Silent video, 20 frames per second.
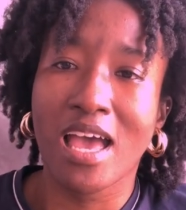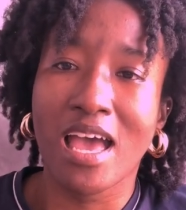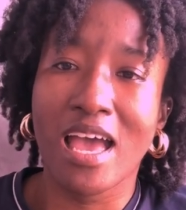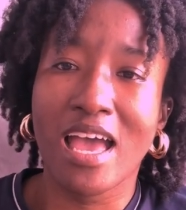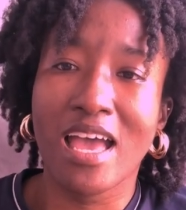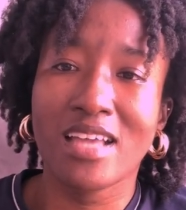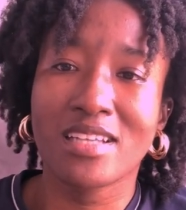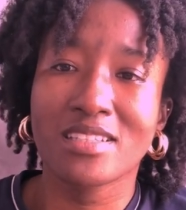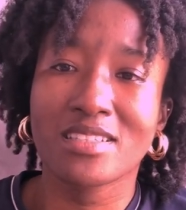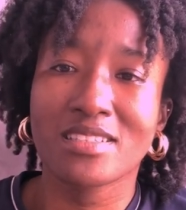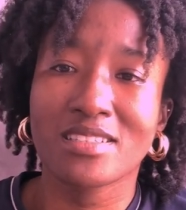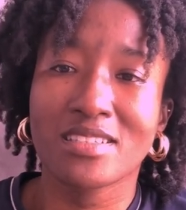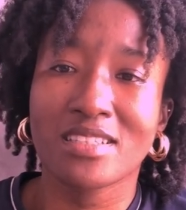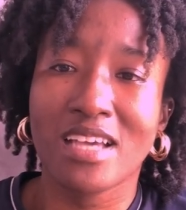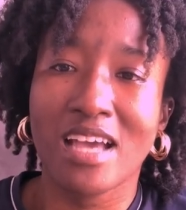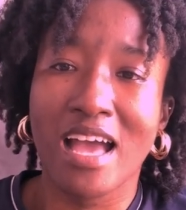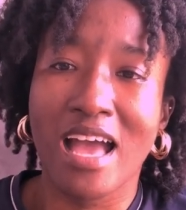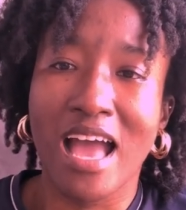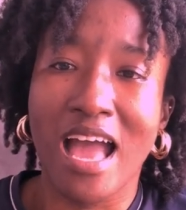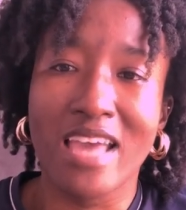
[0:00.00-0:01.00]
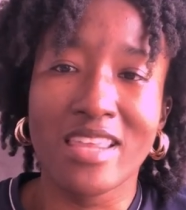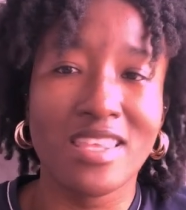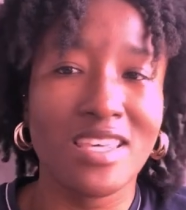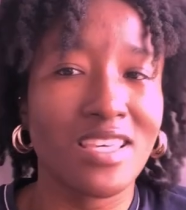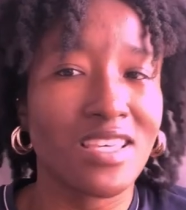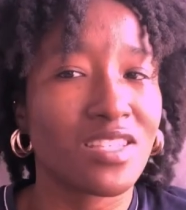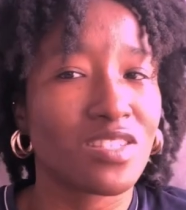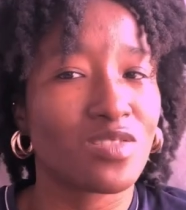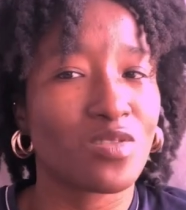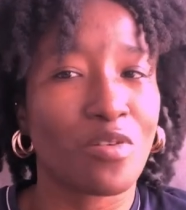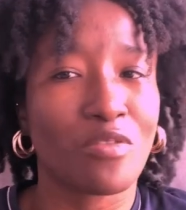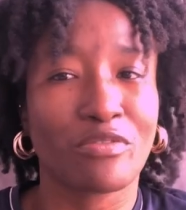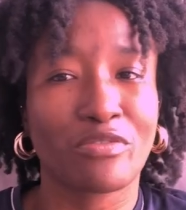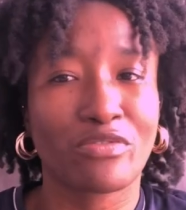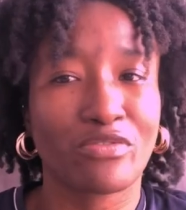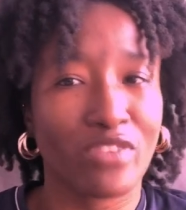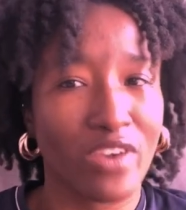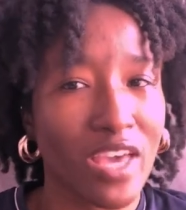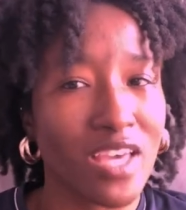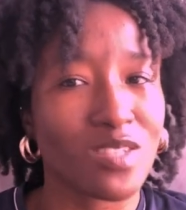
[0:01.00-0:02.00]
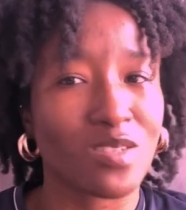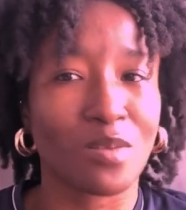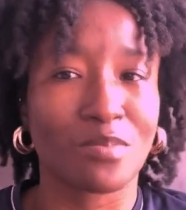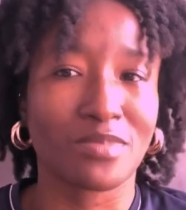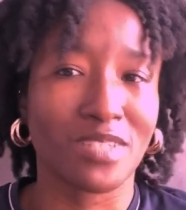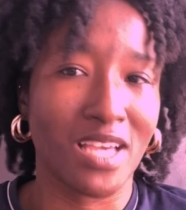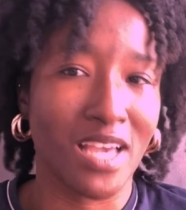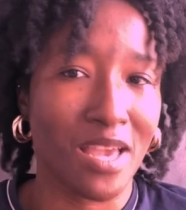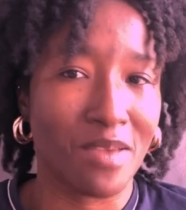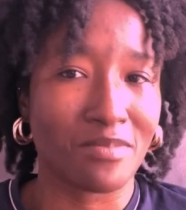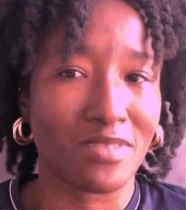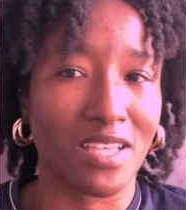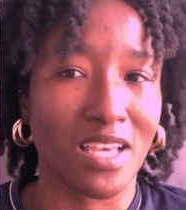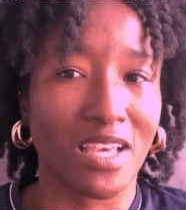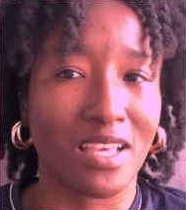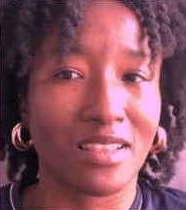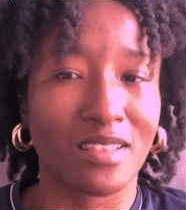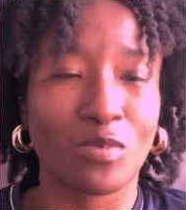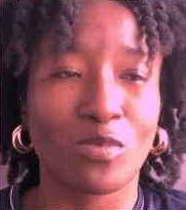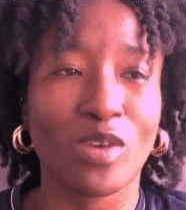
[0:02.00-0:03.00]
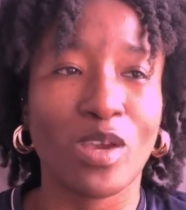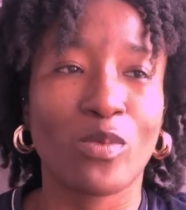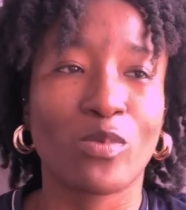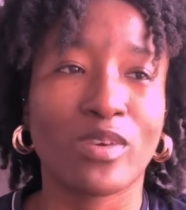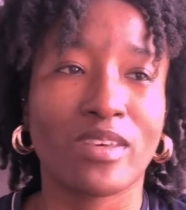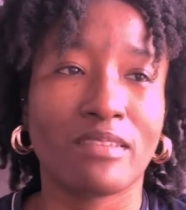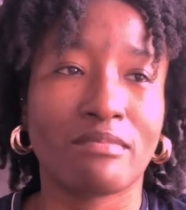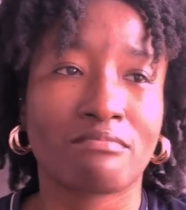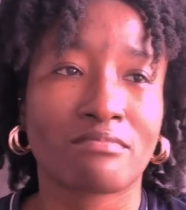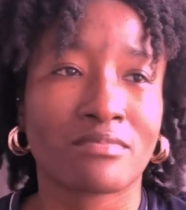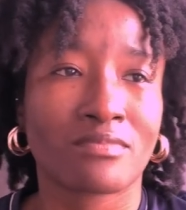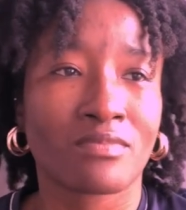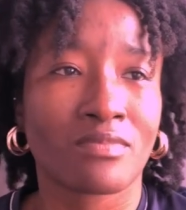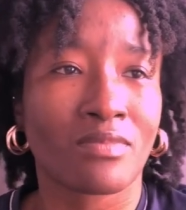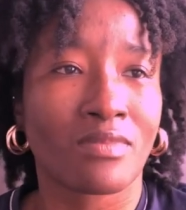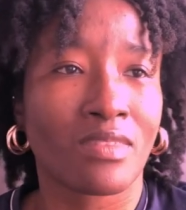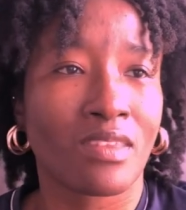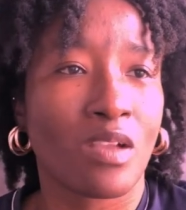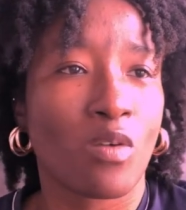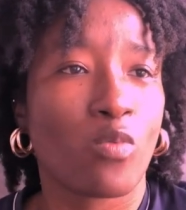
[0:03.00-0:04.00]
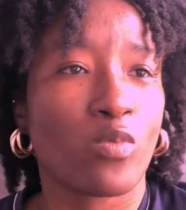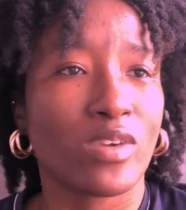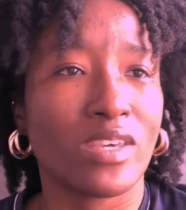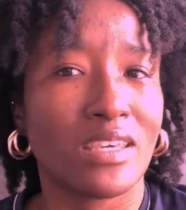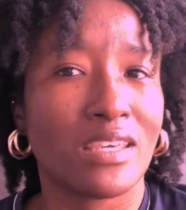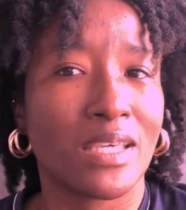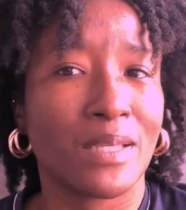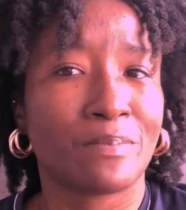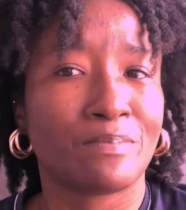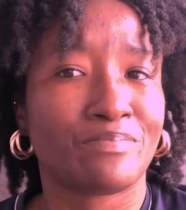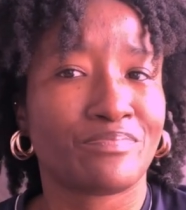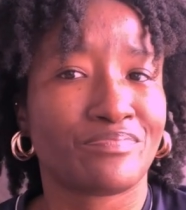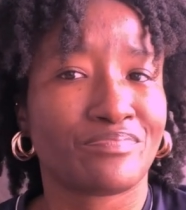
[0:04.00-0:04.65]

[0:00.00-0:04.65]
And I think it's unfair sometimes, like, the way we